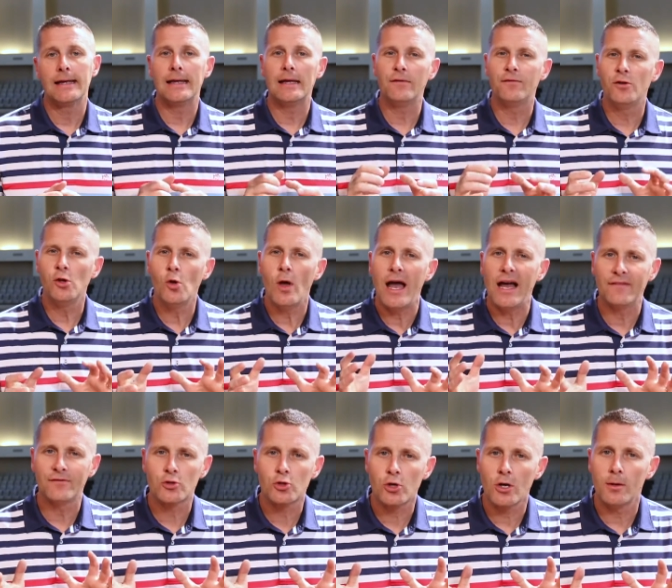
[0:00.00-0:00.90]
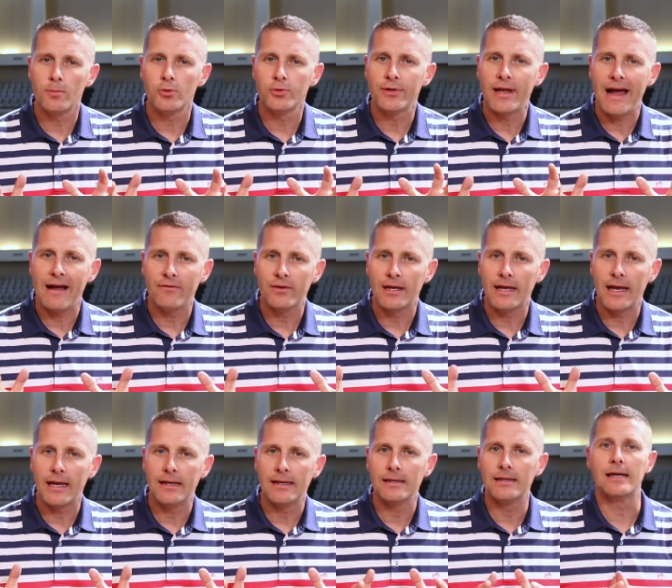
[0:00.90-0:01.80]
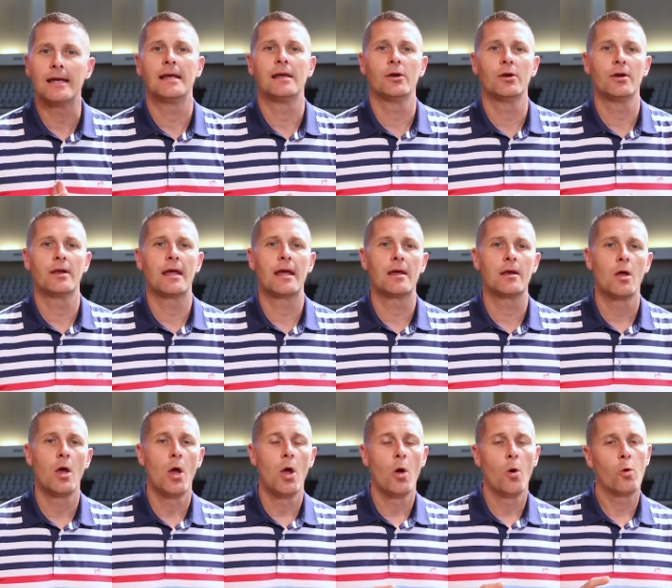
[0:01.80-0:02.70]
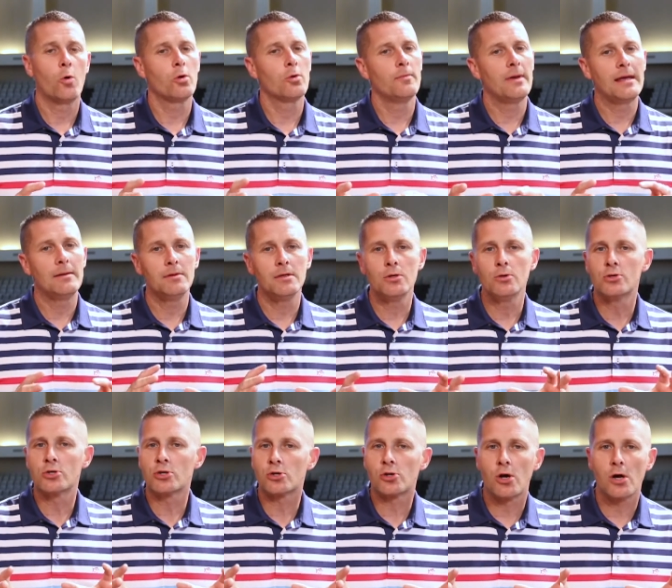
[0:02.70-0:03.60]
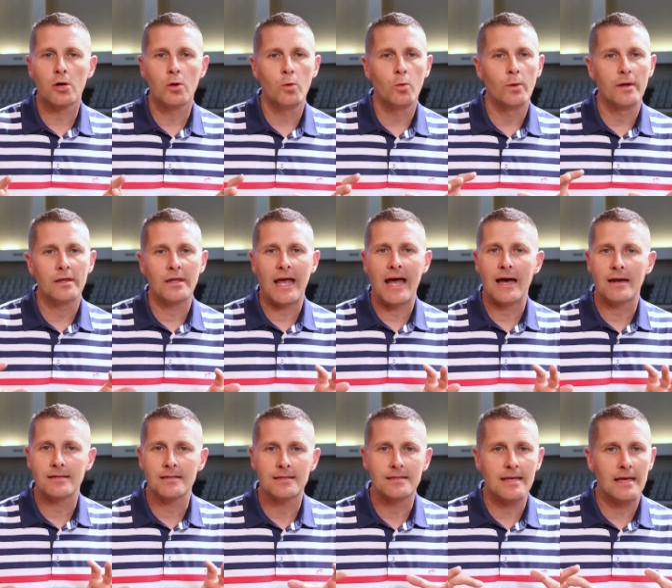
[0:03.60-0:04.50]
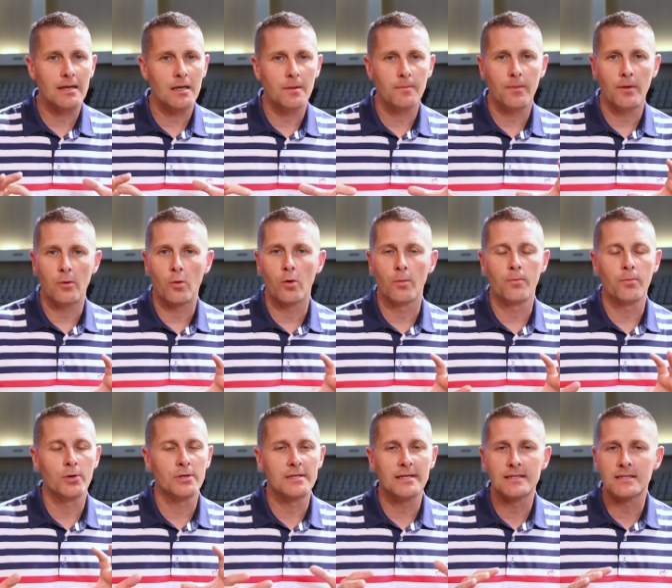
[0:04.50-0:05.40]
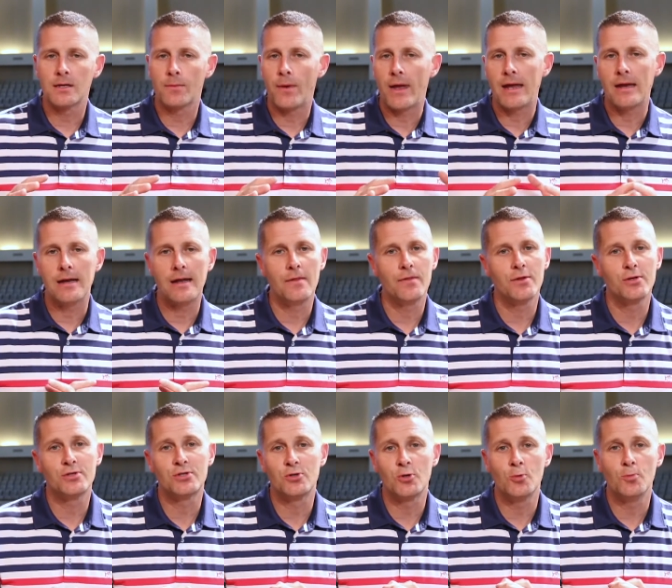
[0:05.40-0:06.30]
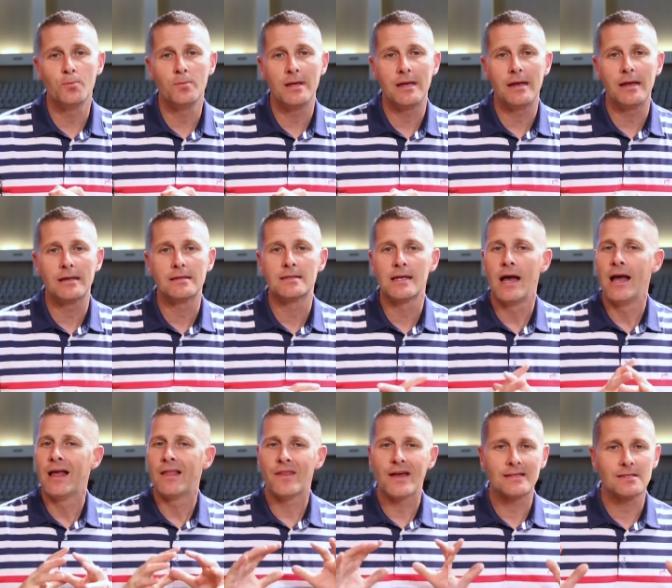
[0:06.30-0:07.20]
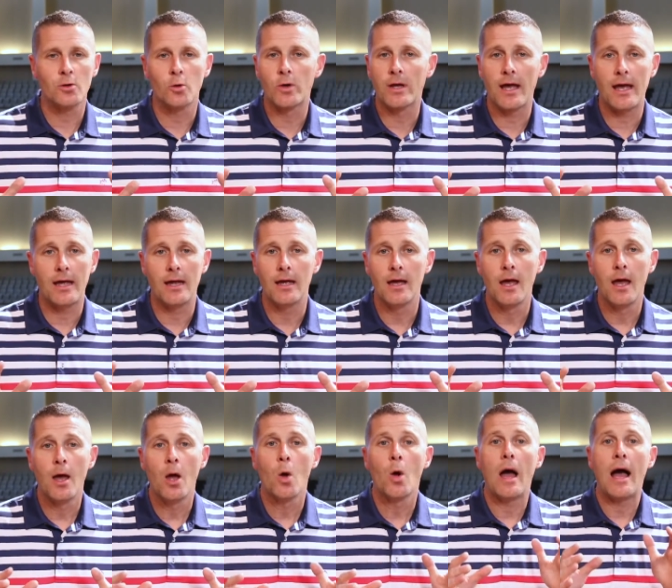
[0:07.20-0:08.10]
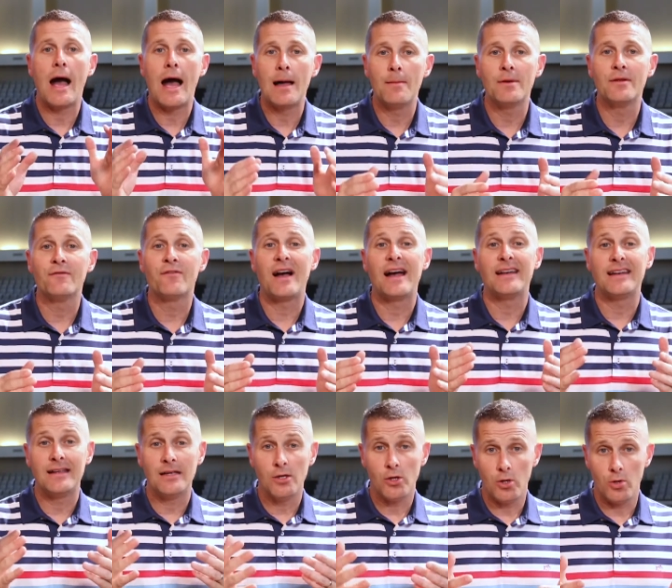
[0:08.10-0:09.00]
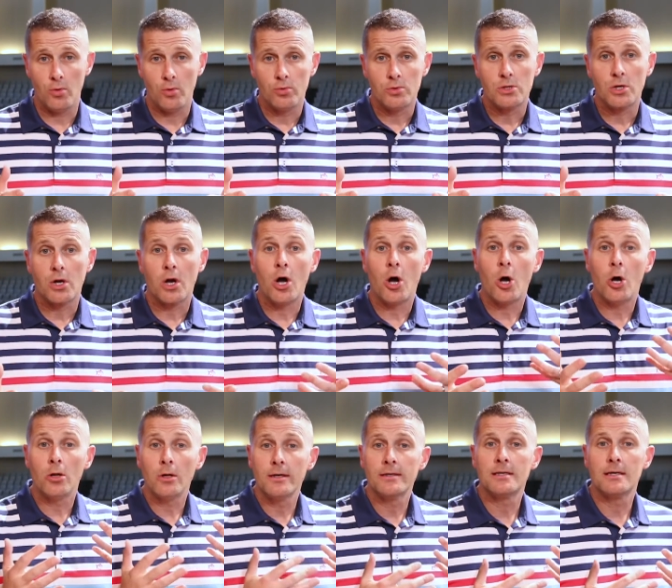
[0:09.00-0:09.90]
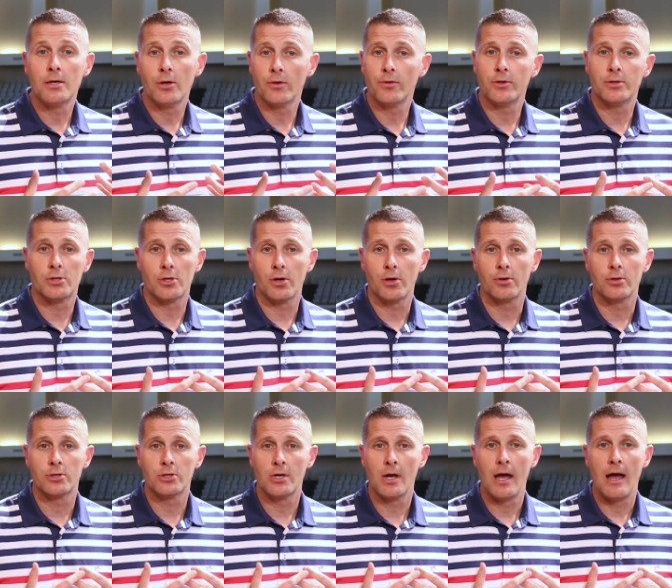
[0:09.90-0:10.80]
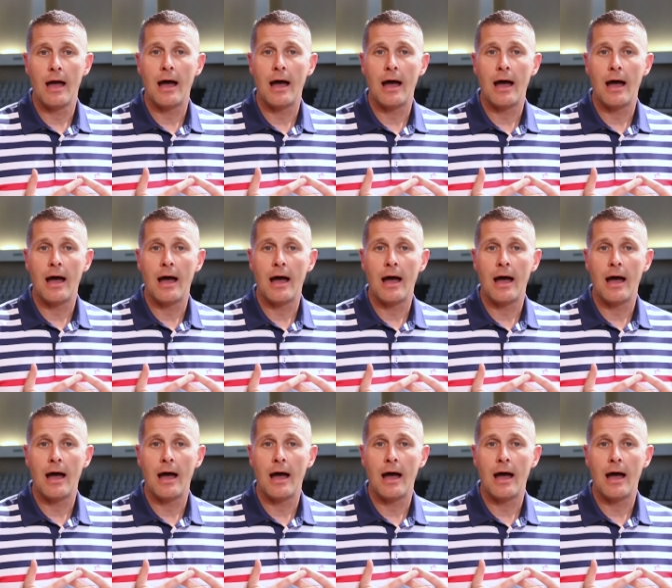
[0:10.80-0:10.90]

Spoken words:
If you have trouble navigating the internet, or maybe you struggle with how to set up or participate in the Zoom meetings, that's okay. I'm inviting you to call us here at the church.